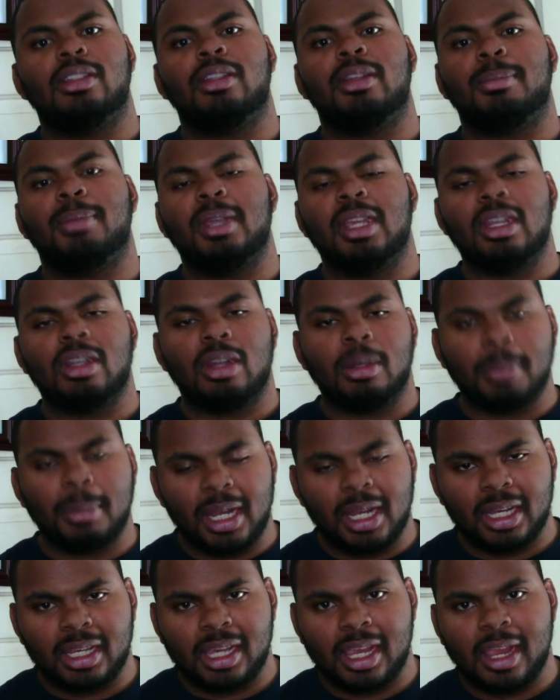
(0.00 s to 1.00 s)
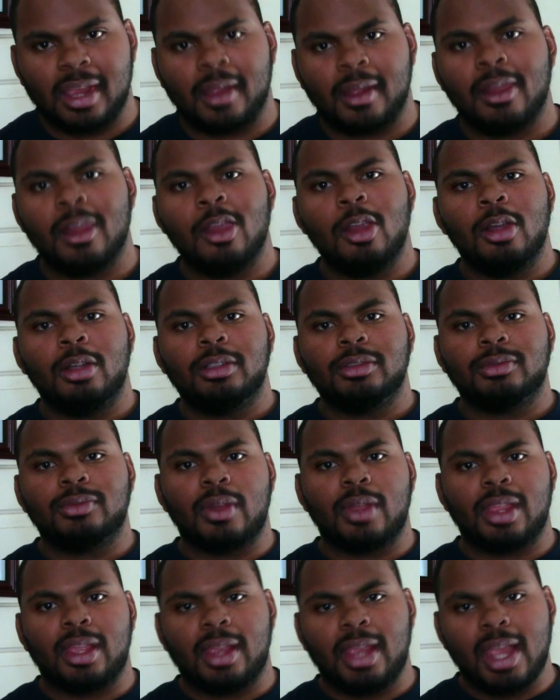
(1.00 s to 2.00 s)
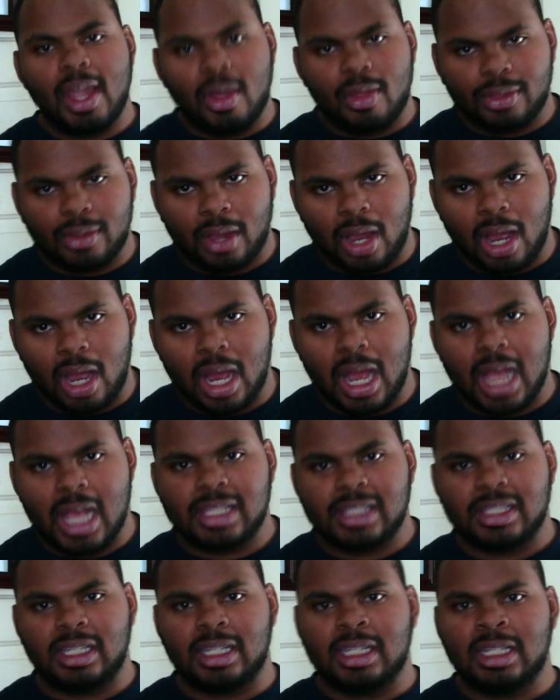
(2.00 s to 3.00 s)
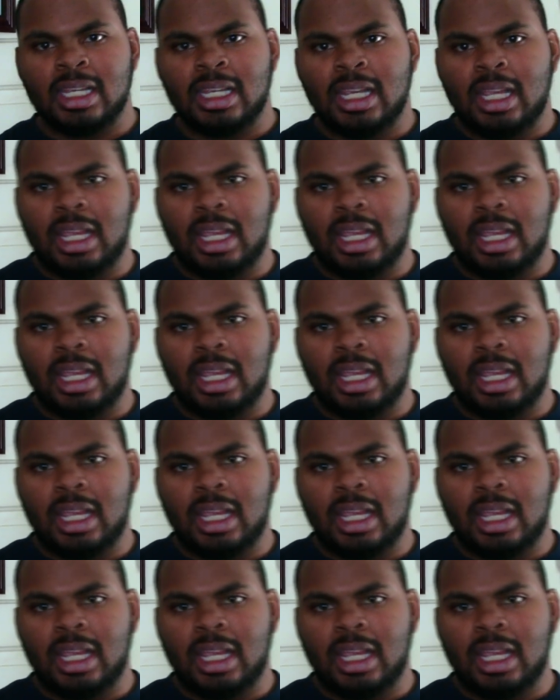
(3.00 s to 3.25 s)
depend on Medicare for their health costs and